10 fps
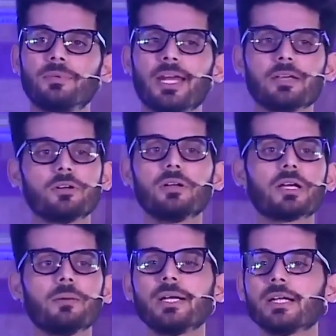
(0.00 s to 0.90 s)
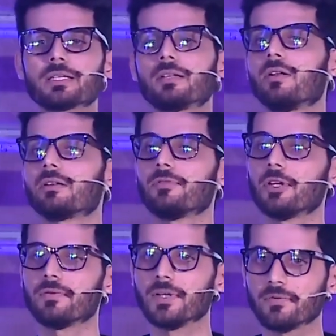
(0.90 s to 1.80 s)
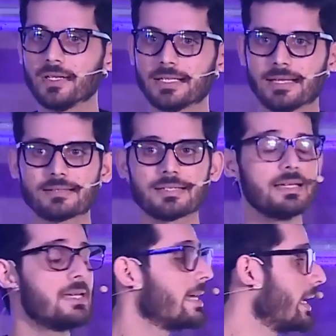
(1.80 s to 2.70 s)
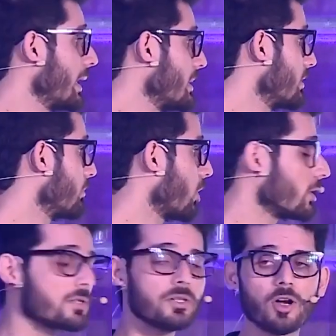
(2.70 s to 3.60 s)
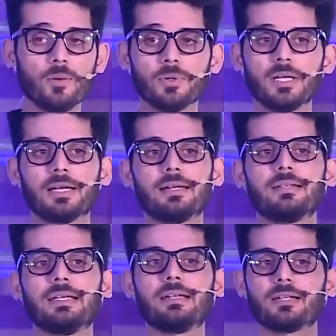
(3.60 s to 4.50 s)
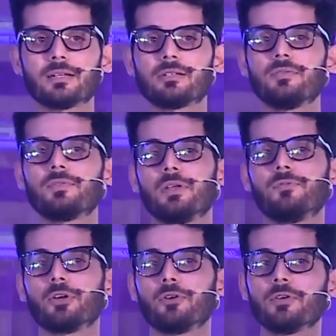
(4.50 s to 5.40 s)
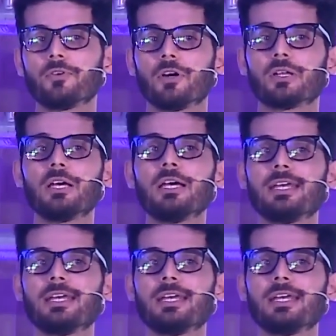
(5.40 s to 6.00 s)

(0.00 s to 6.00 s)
threshold recommendation also for different tests in monitoring components. Let's say in data drift, if you're going for